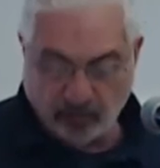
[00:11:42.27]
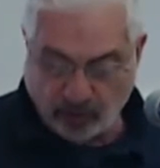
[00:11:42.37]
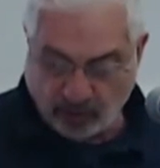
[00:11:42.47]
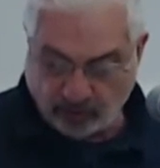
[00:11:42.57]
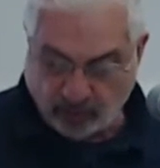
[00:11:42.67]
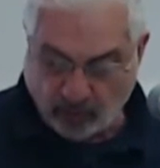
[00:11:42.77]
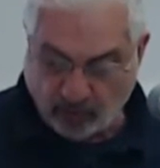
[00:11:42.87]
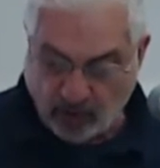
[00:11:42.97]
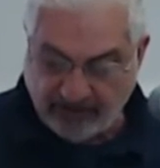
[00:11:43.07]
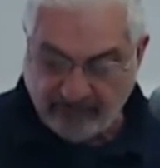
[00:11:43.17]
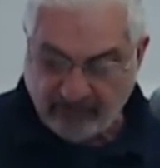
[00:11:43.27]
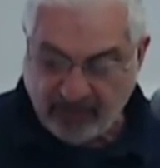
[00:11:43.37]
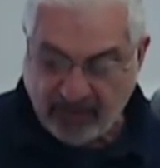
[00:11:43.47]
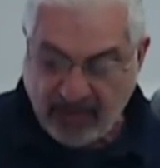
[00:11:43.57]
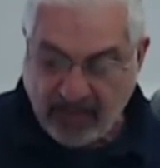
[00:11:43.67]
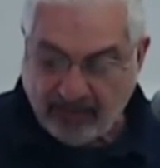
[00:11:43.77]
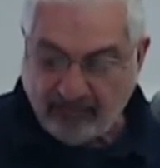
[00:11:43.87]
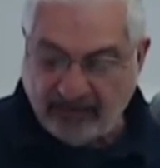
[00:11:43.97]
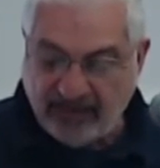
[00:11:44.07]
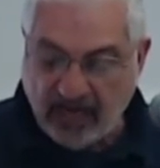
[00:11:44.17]
in World War I,
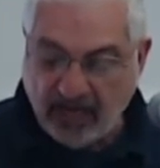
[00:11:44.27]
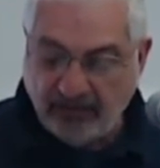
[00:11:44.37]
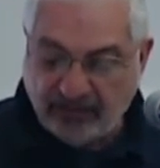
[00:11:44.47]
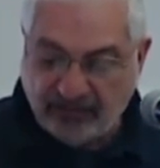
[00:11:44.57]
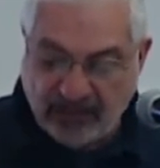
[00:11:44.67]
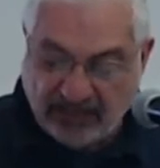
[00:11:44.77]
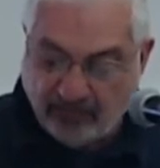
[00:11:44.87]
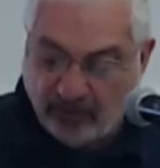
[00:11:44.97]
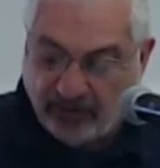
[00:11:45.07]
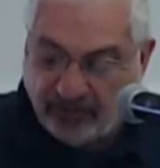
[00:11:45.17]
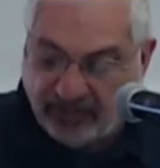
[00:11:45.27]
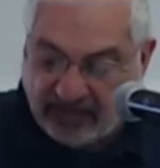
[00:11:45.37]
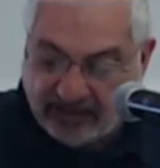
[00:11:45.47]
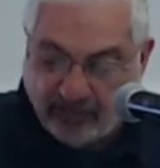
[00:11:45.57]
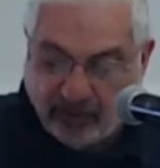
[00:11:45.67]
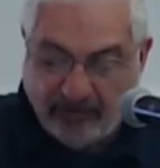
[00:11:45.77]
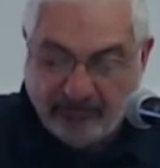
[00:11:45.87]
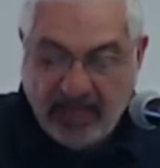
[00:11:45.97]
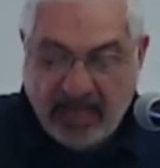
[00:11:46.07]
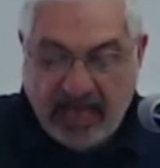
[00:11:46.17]
made the unthinkable thinkable,
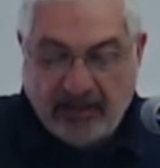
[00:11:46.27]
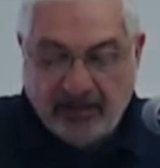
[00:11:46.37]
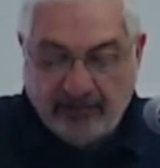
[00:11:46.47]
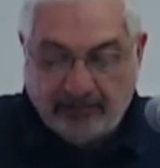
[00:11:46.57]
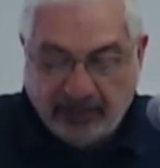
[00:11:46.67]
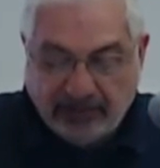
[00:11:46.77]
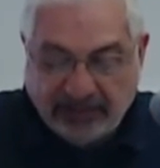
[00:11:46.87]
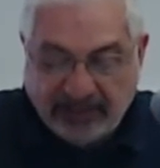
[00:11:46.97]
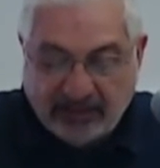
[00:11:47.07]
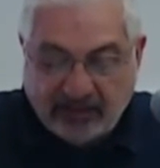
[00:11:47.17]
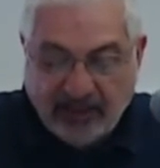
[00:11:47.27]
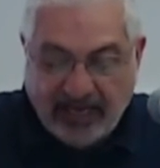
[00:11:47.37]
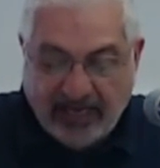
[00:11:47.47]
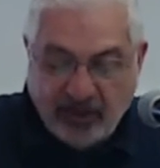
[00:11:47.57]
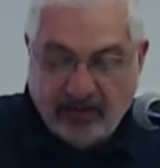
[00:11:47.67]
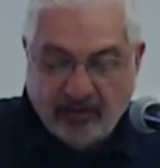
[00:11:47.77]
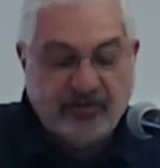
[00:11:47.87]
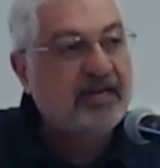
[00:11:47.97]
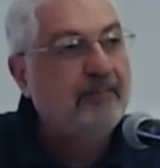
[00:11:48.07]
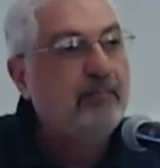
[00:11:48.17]
and the political
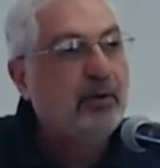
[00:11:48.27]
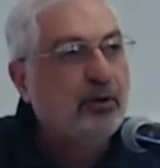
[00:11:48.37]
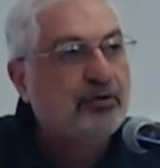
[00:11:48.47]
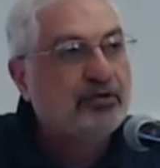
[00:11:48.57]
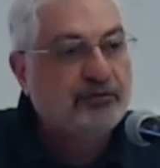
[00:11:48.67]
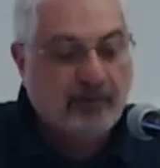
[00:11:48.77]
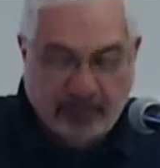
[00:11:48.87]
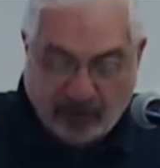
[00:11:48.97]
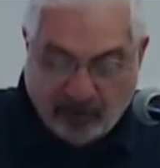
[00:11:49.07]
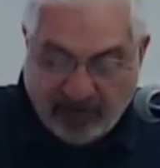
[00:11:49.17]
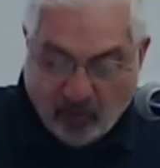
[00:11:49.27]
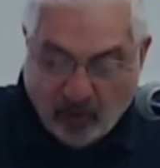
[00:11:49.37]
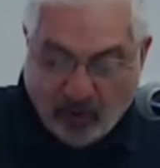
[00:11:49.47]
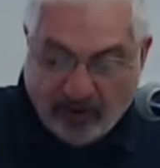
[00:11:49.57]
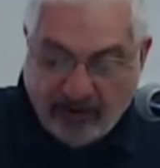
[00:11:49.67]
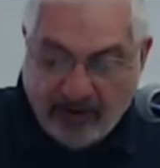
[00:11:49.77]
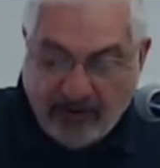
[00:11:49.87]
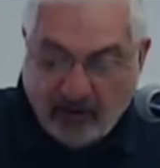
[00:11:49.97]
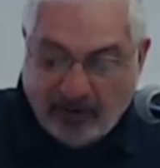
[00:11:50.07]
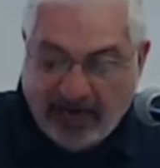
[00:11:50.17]
engineers that emerged from the Great War
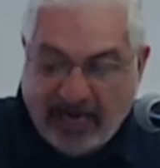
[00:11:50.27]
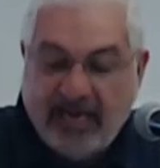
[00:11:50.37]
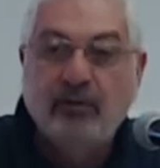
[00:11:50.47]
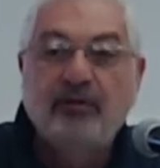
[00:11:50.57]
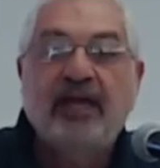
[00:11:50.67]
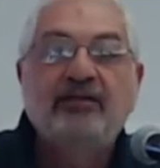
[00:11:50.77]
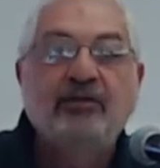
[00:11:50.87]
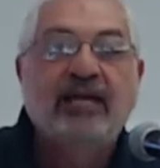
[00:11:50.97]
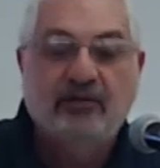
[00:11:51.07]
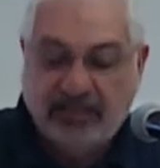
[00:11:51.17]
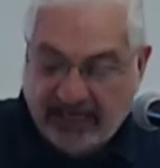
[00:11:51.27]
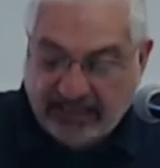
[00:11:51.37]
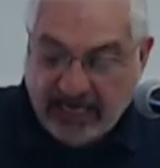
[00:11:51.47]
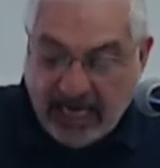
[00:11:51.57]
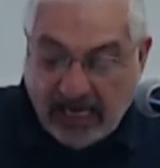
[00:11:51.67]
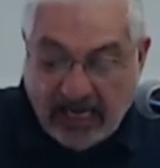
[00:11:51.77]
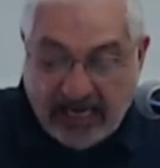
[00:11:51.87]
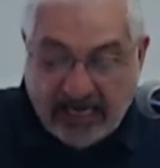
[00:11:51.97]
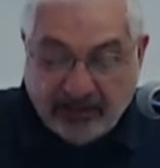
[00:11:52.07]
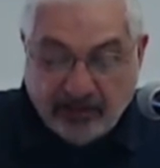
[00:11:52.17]
were able then to calculate
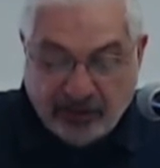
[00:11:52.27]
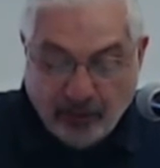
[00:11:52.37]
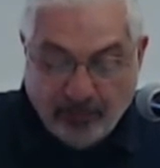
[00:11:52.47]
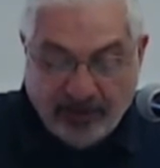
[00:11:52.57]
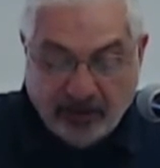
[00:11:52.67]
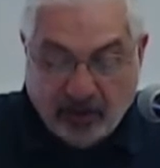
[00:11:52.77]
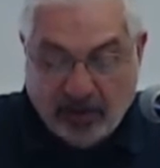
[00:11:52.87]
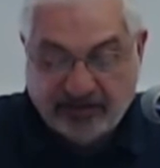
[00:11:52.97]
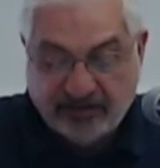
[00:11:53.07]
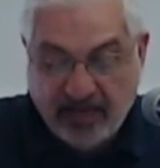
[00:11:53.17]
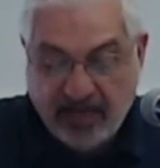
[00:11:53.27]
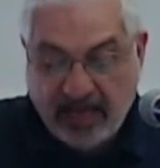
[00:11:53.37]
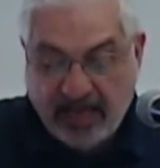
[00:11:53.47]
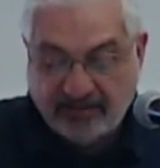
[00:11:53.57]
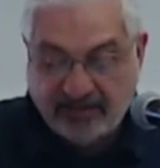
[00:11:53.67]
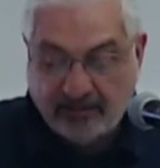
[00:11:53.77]
higher human costs as their